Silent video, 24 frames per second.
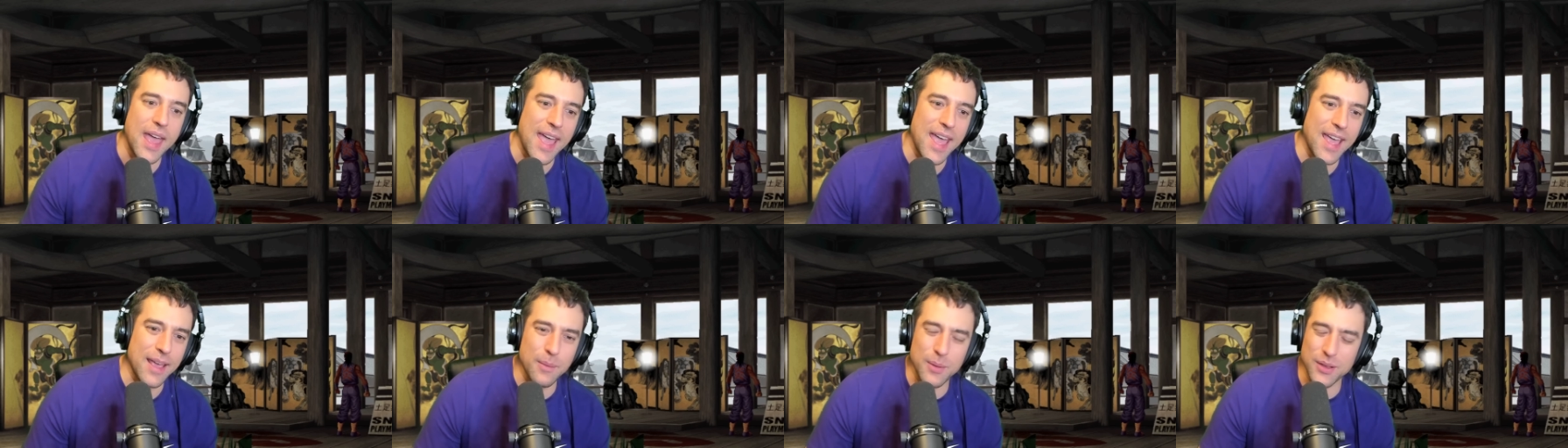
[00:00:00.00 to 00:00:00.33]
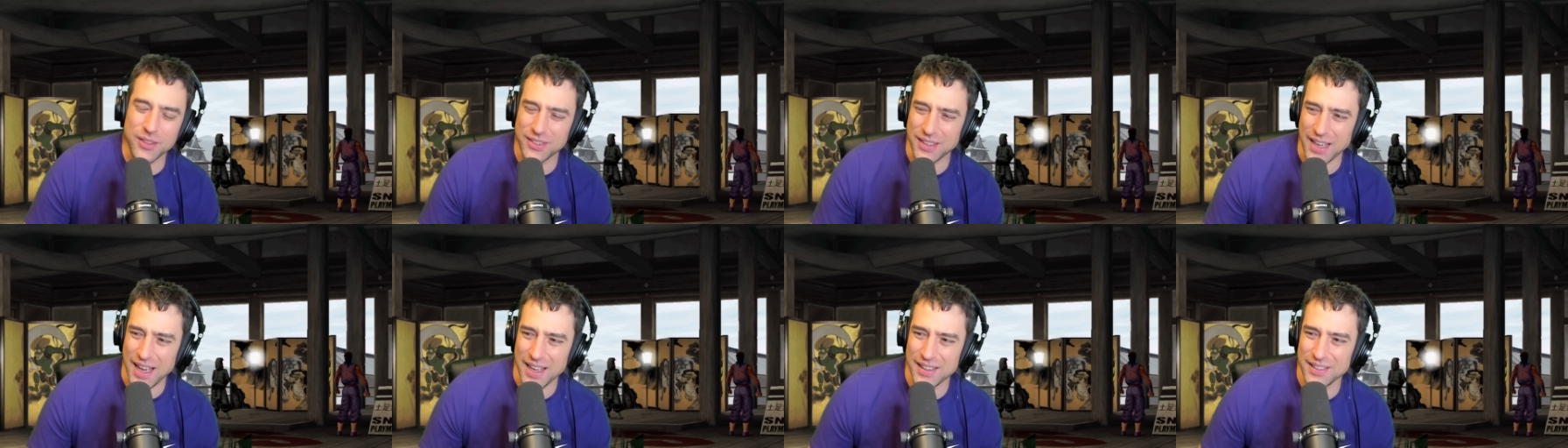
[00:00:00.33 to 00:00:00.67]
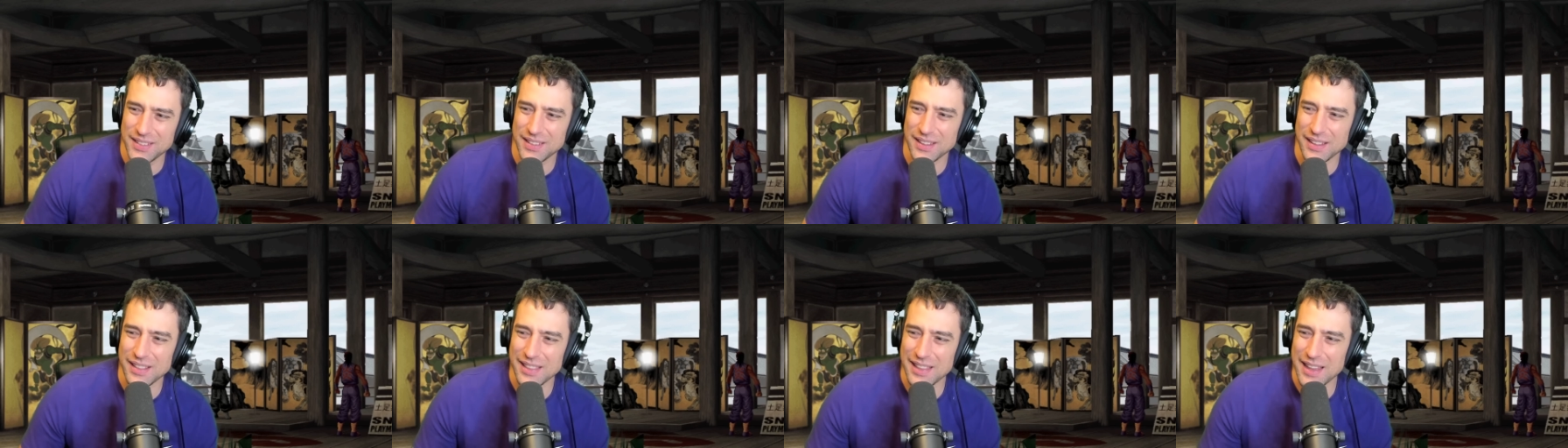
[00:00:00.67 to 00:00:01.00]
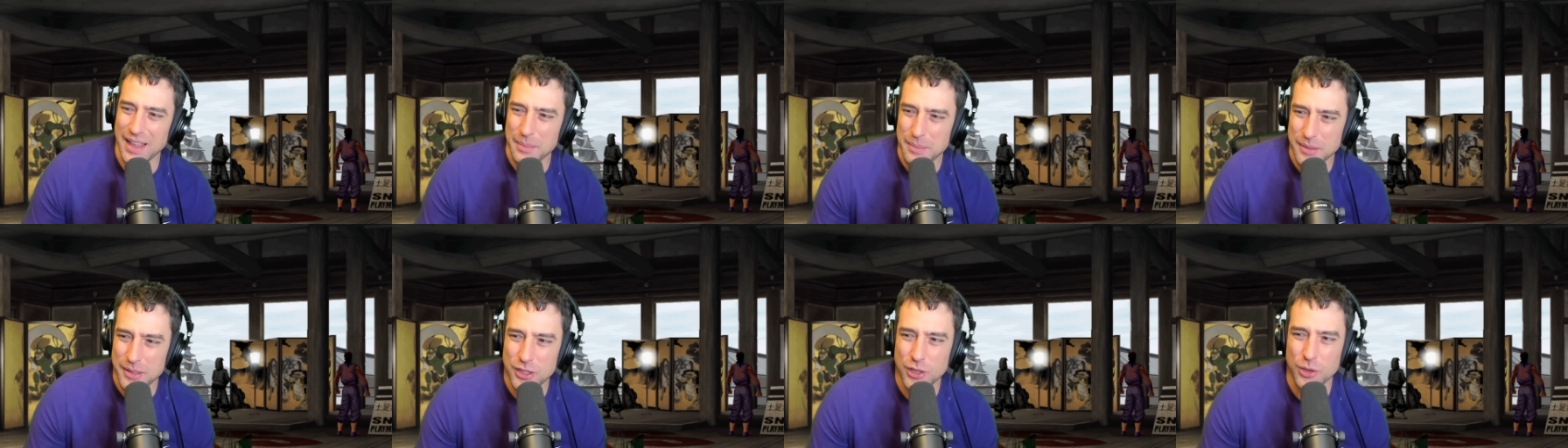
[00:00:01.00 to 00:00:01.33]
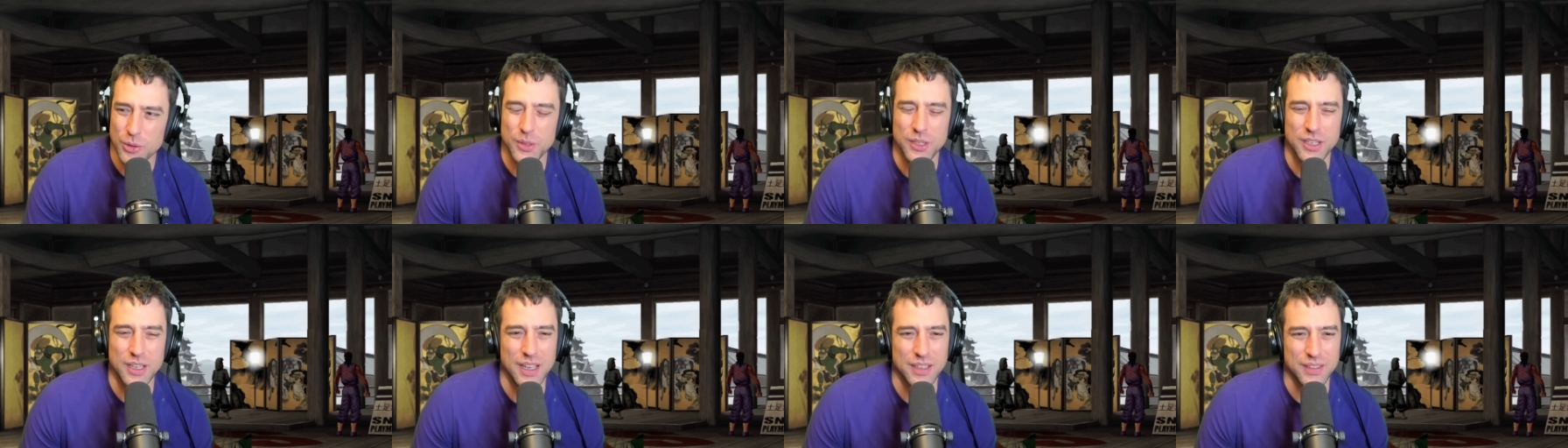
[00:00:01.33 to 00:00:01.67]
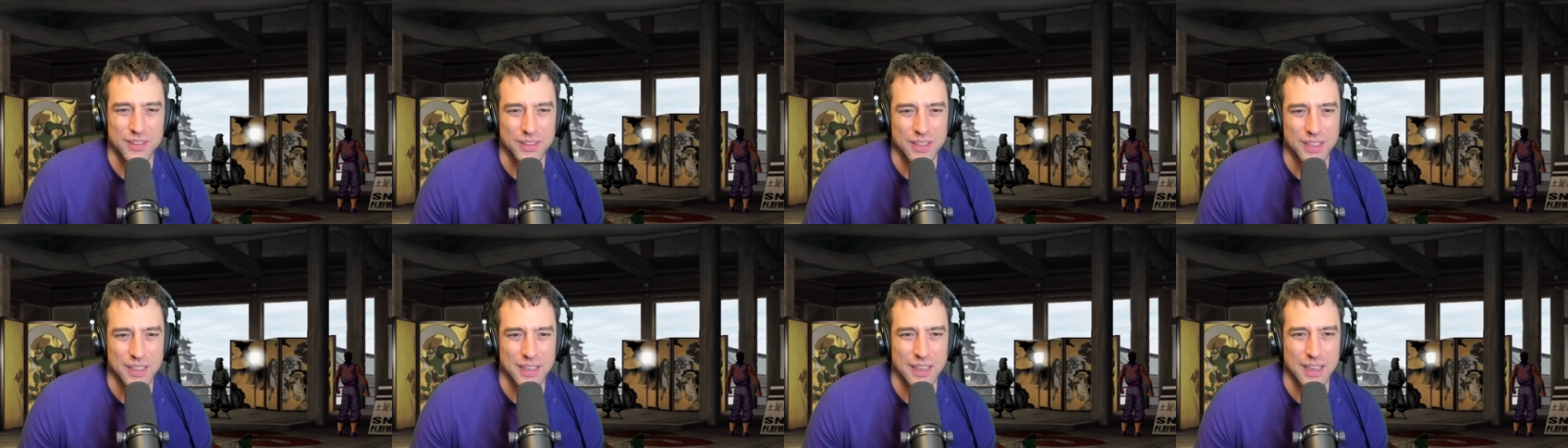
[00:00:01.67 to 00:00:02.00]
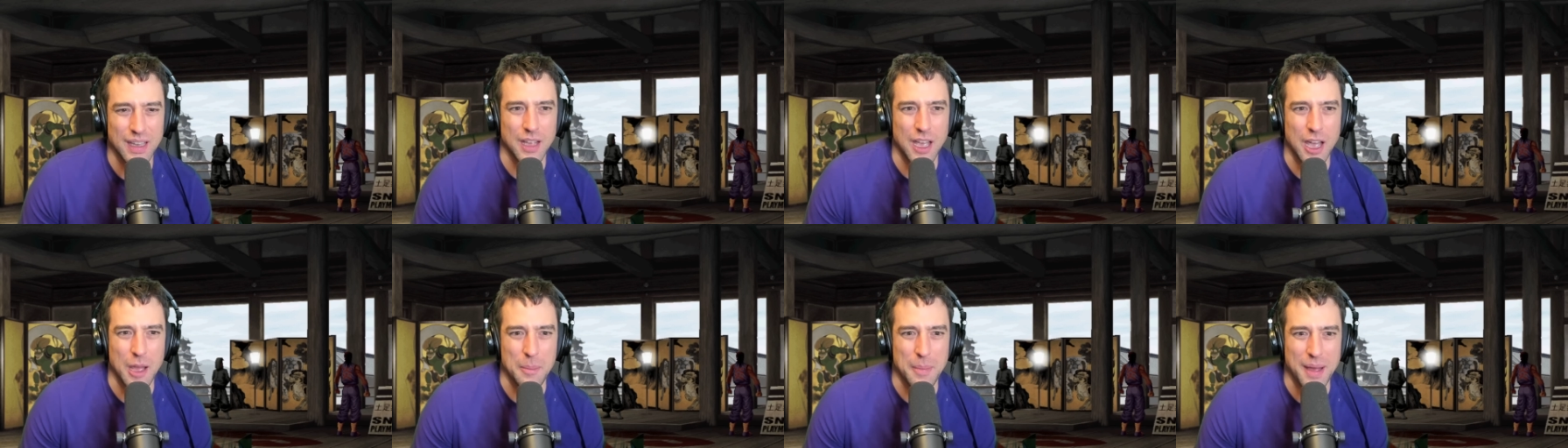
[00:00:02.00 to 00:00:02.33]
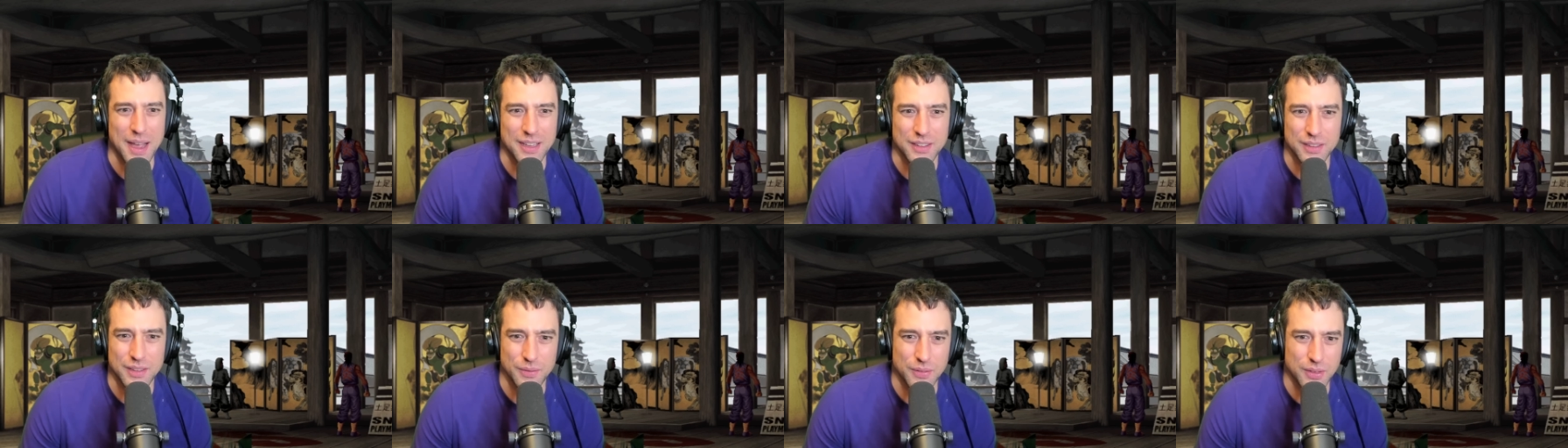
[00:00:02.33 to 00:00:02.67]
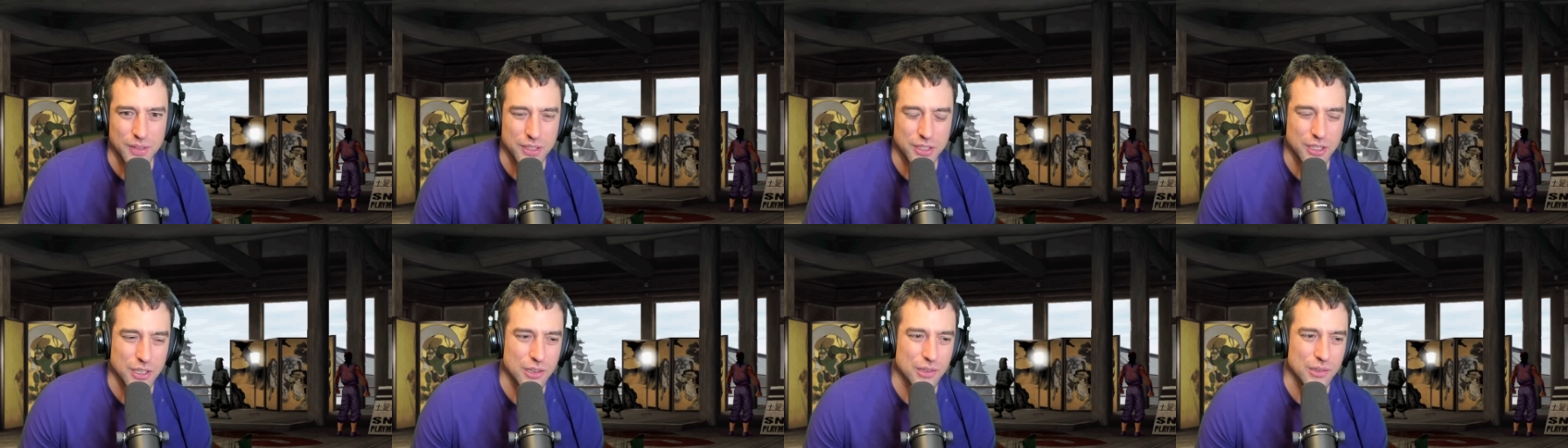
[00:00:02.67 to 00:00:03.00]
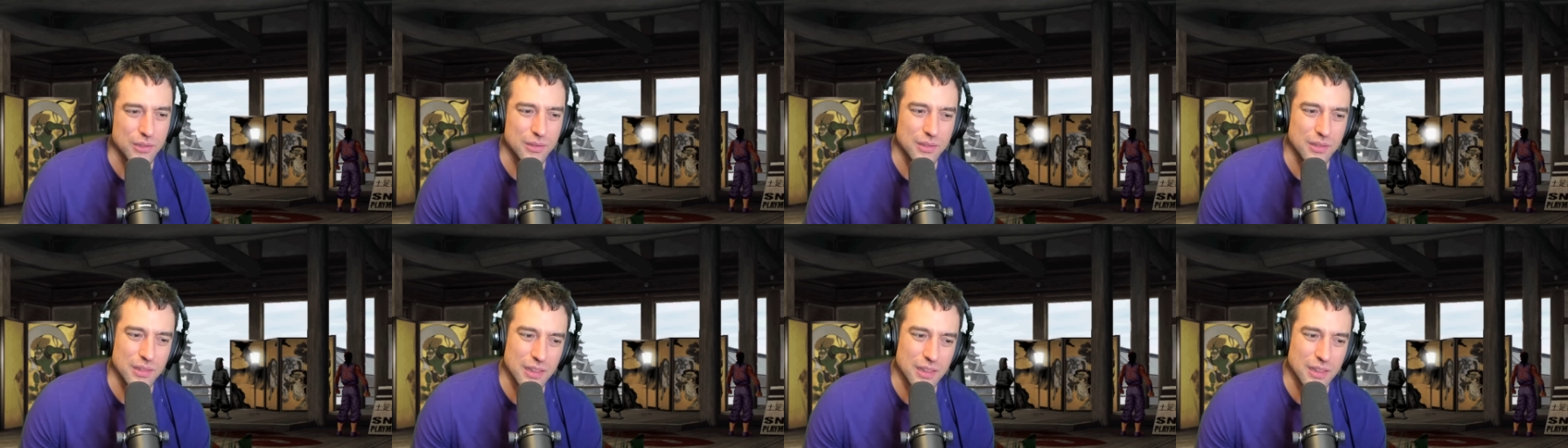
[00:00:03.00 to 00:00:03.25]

Anyways, guys, let me know what you guys think about the video.